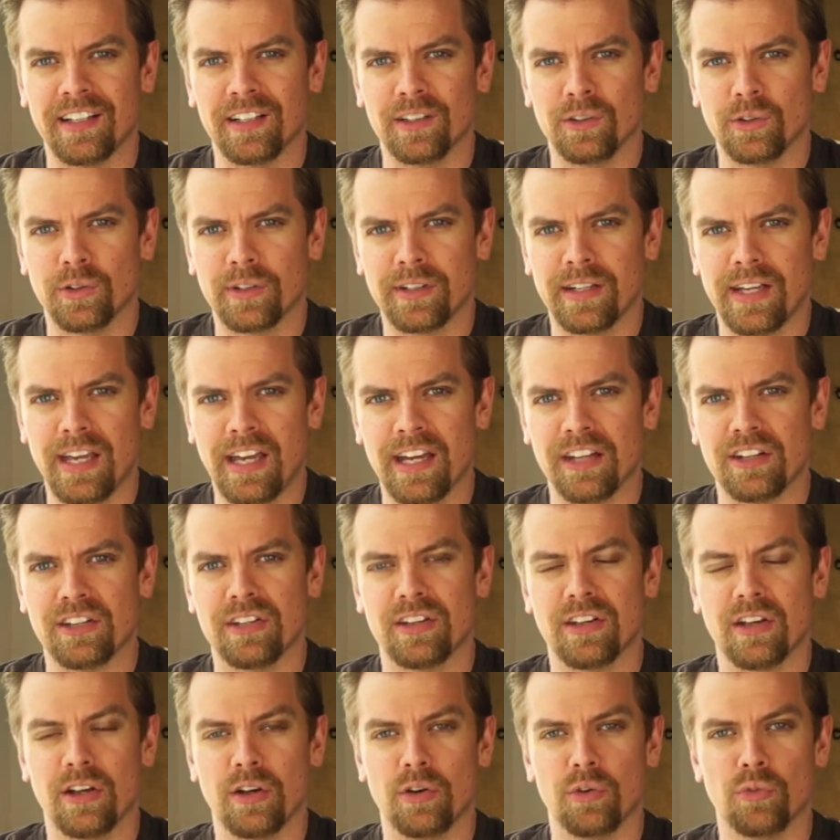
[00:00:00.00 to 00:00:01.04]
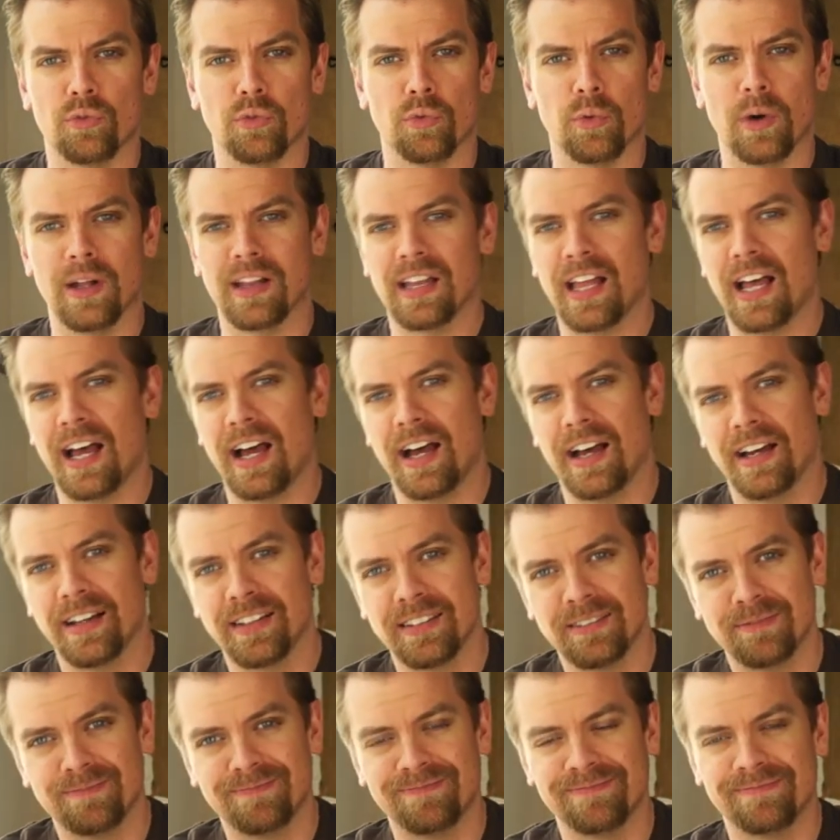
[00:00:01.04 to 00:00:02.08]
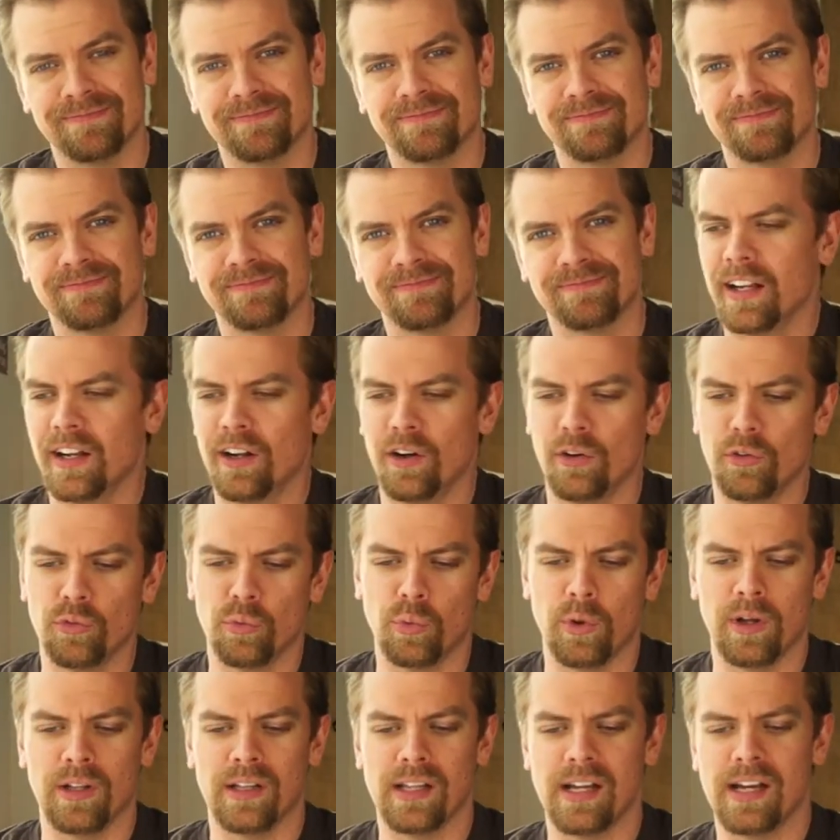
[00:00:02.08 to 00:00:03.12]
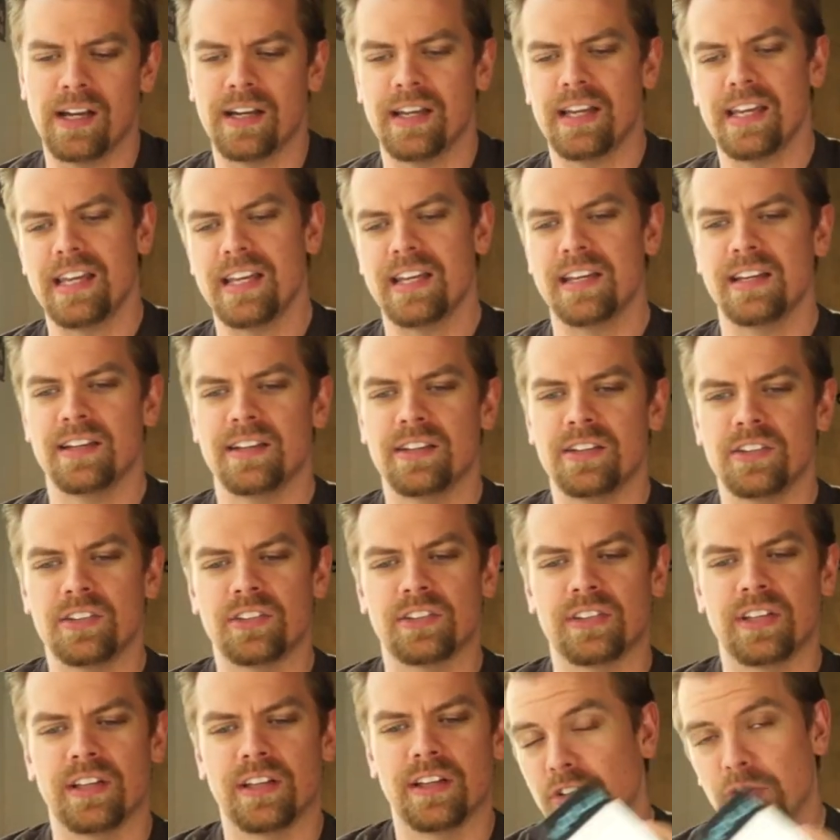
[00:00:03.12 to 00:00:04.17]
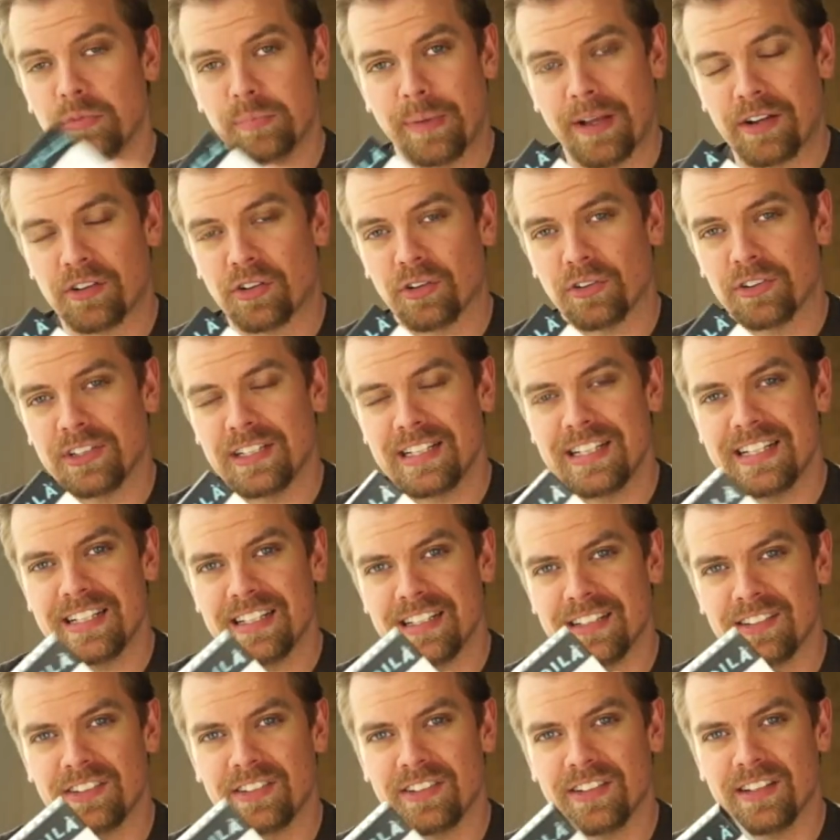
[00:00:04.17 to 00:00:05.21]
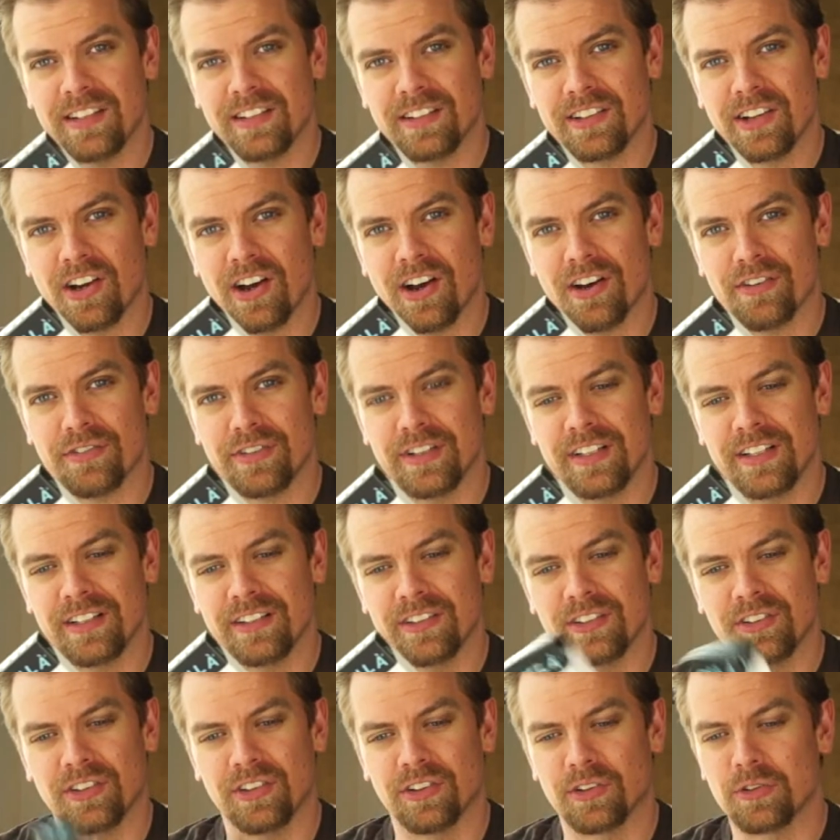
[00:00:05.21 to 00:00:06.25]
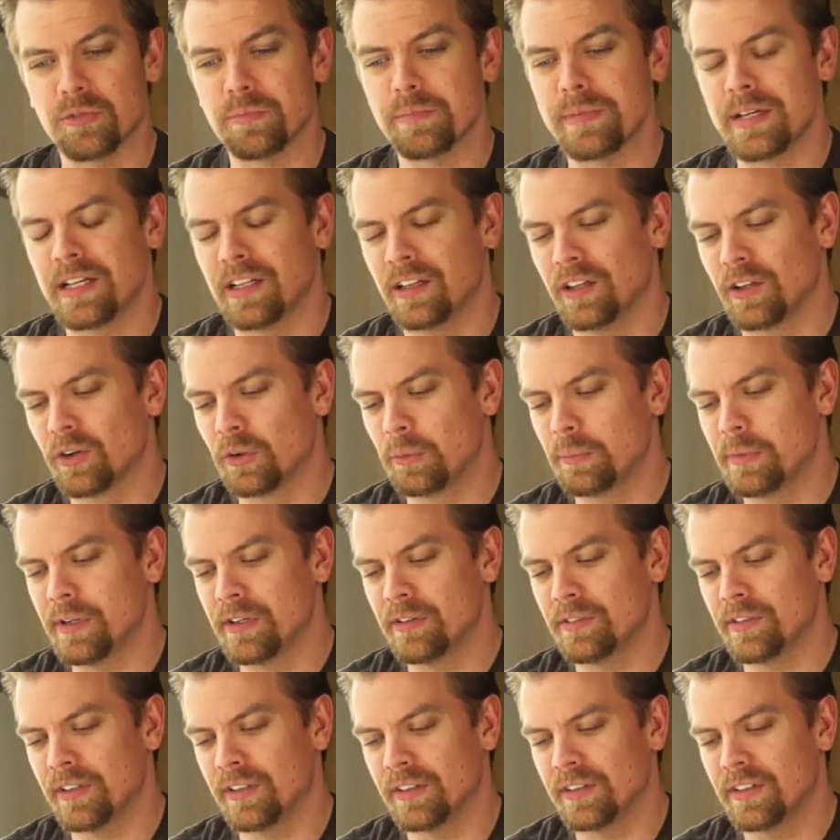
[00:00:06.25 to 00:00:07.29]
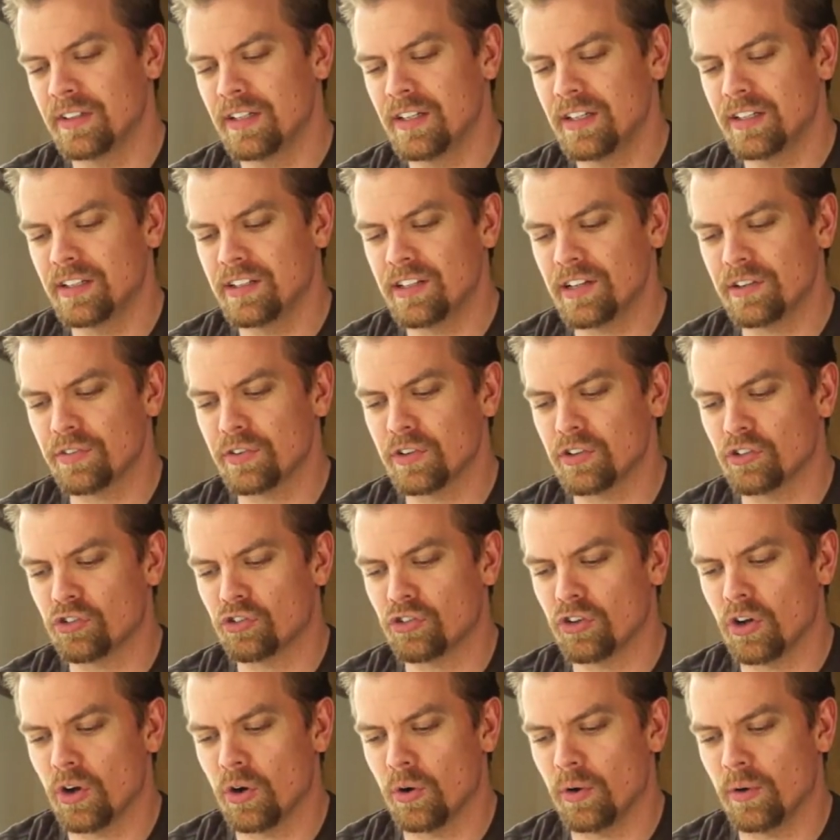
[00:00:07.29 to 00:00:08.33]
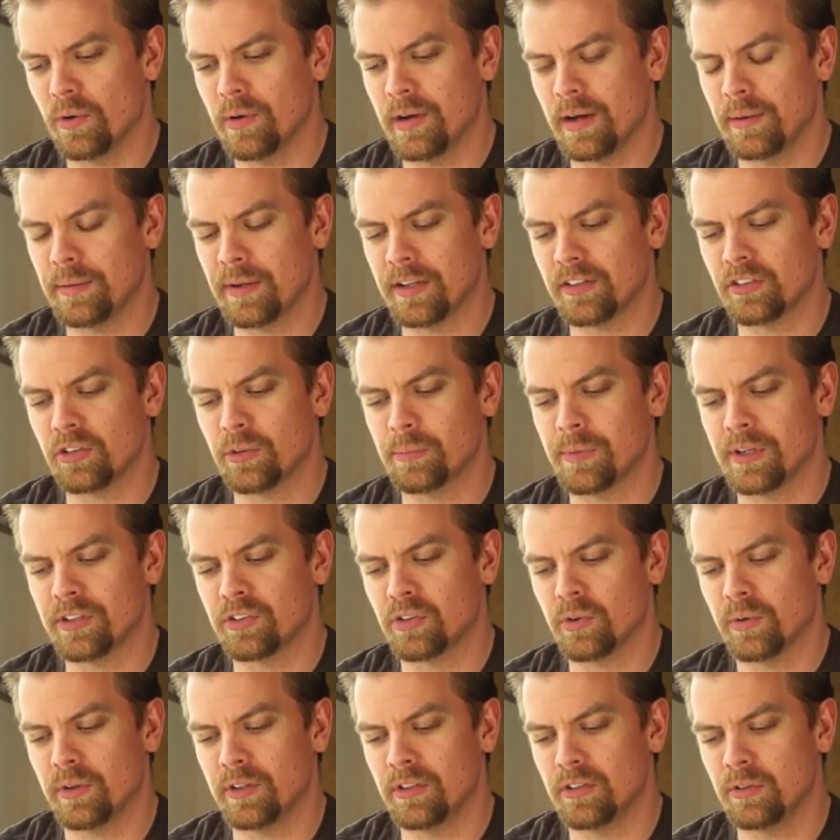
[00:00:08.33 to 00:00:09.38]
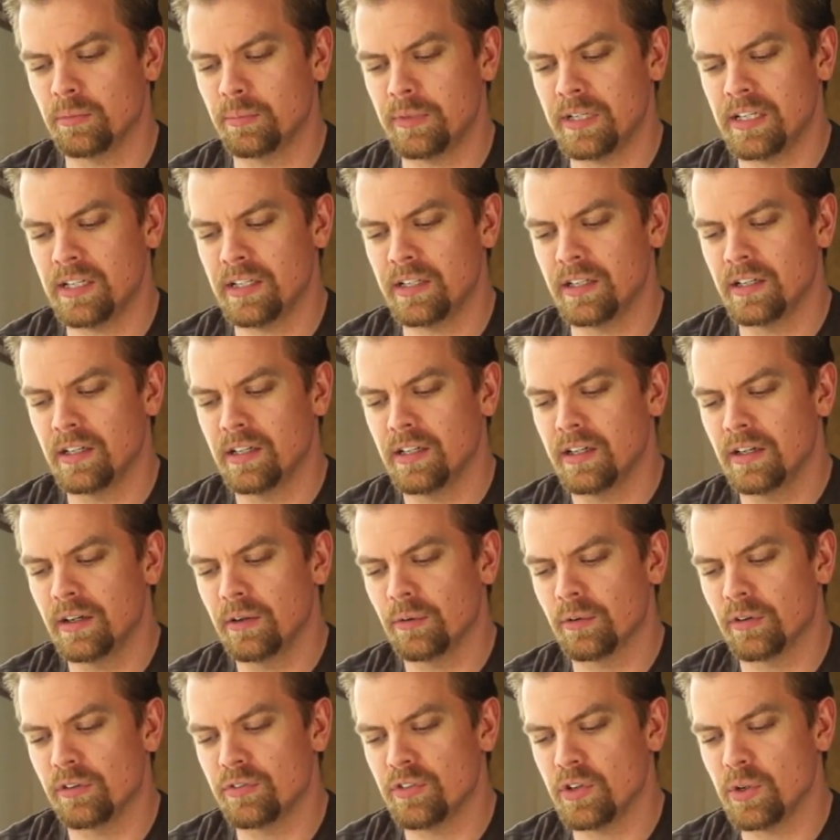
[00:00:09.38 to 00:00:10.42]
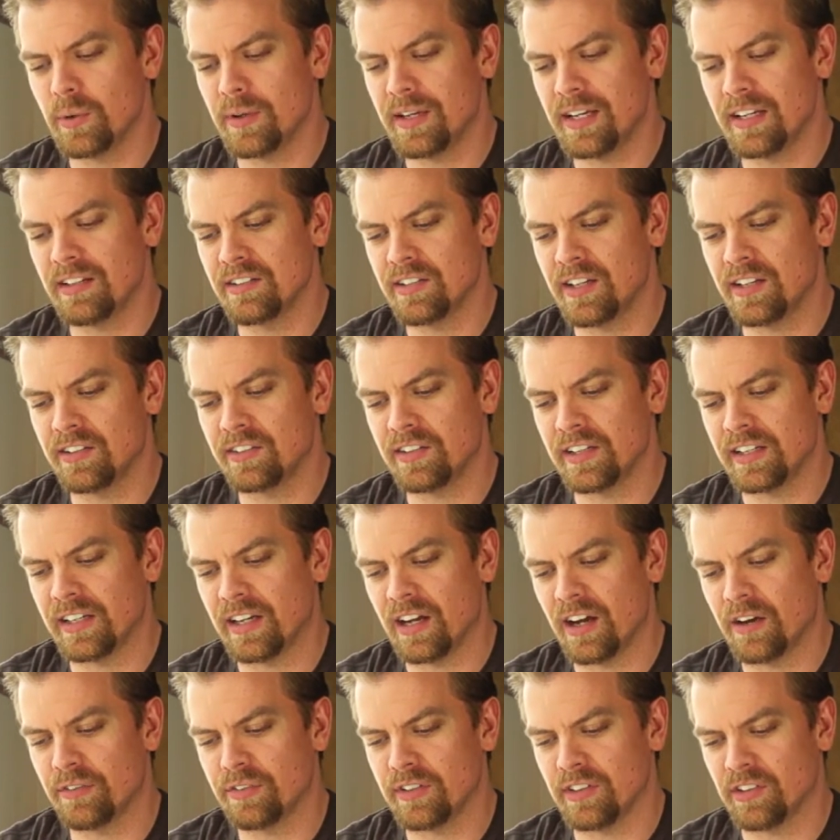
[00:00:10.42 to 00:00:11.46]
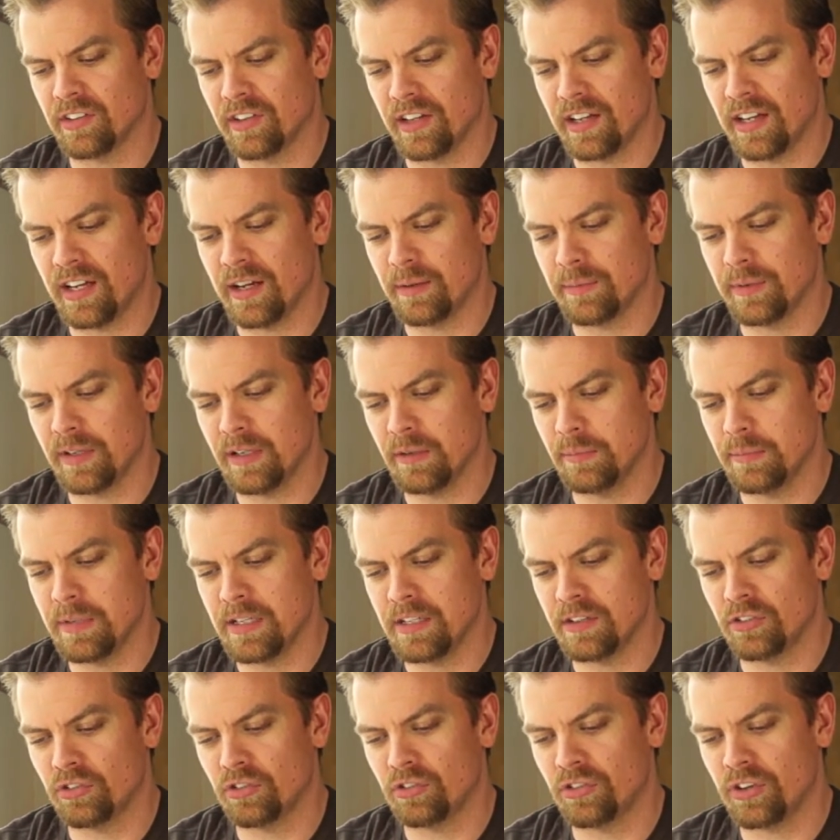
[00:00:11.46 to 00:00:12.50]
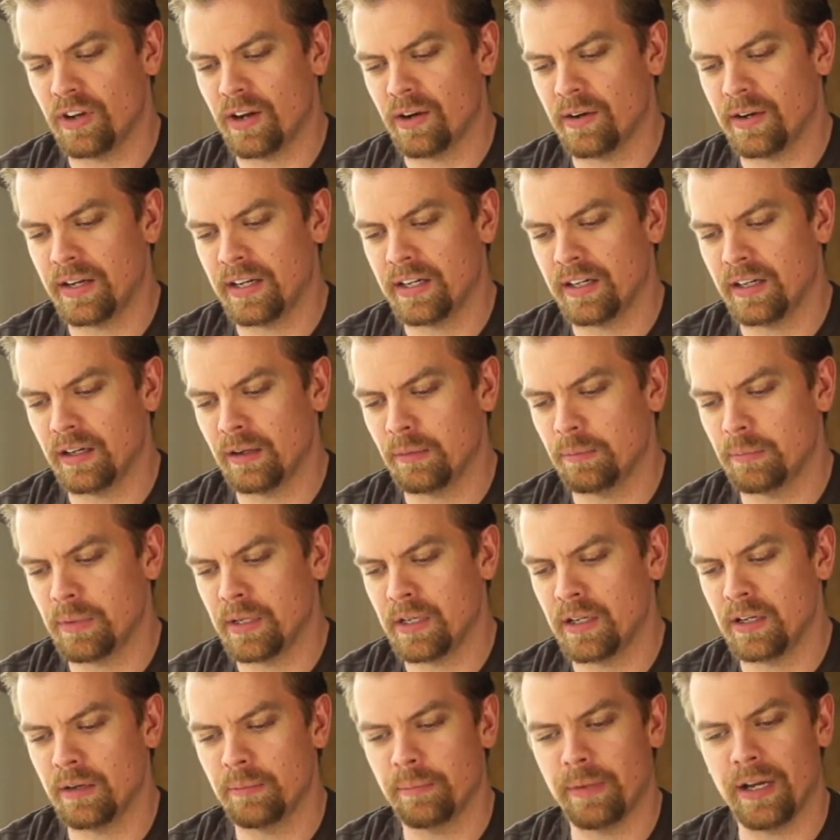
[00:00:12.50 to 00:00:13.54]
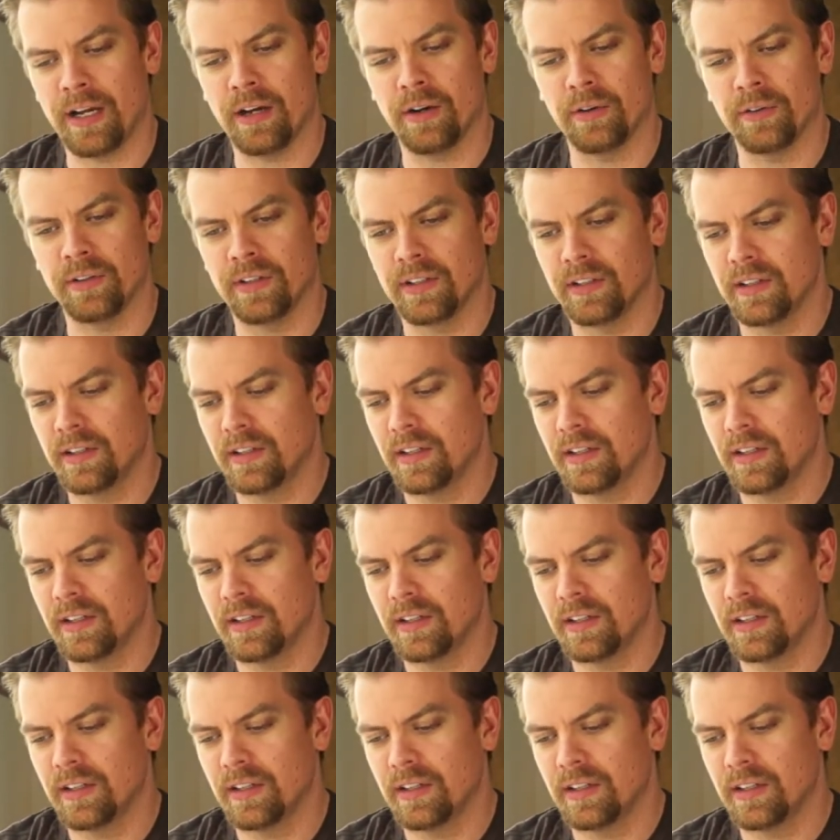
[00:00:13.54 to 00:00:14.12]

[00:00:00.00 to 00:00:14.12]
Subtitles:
a look at Voila. Now, Voila is specialty instant coffee. So this will be a little bit of a different show. I'm not so much going to be reviewing and tasting coffee as I am going to be sharing a bit about